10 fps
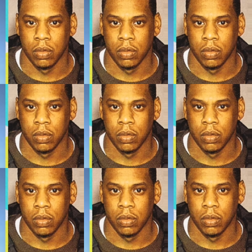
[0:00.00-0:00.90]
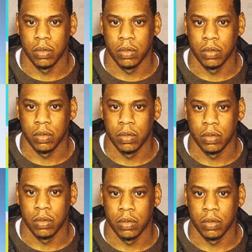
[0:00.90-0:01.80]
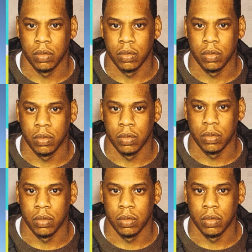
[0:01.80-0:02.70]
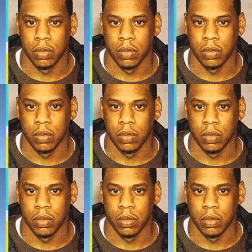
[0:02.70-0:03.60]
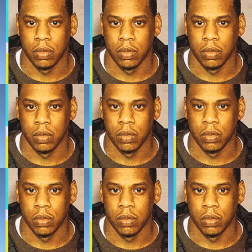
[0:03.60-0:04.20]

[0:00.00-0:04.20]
(not speaking)